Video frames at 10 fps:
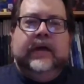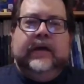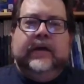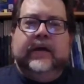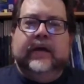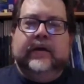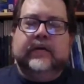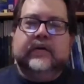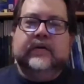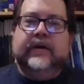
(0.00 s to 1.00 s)
Hey,
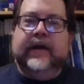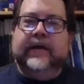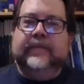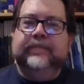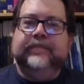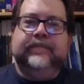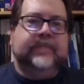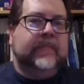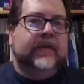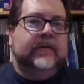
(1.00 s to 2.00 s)
good day.
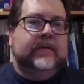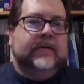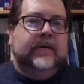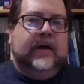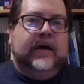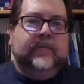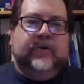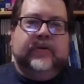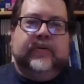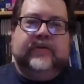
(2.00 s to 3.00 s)
I'm
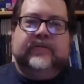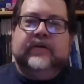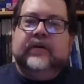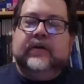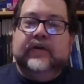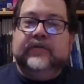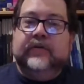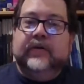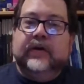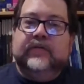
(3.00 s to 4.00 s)
Marty Walzer, also
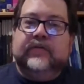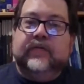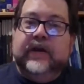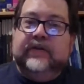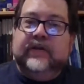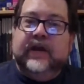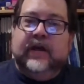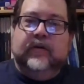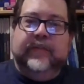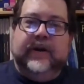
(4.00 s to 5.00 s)
known as the Raging
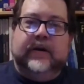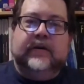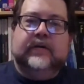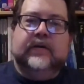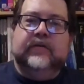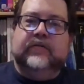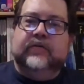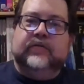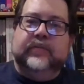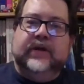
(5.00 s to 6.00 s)
Owlbear on
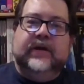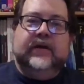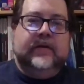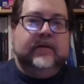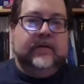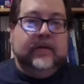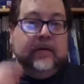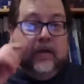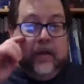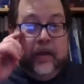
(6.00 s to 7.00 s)
social media,
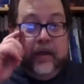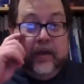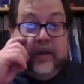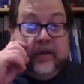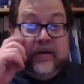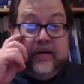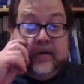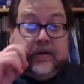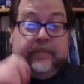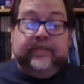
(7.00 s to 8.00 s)
and
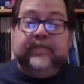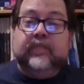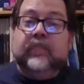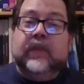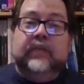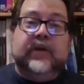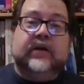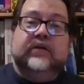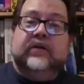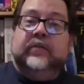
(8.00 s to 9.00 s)
I'm not
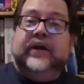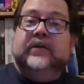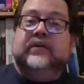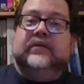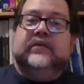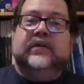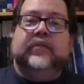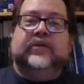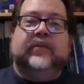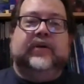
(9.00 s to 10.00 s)
going to talk about
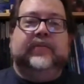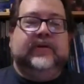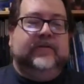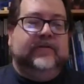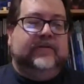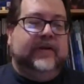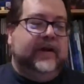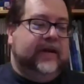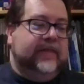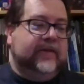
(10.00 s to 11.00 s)
tabletop RPGs
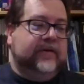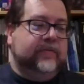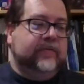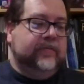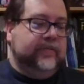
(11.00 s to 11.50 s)
today. I thought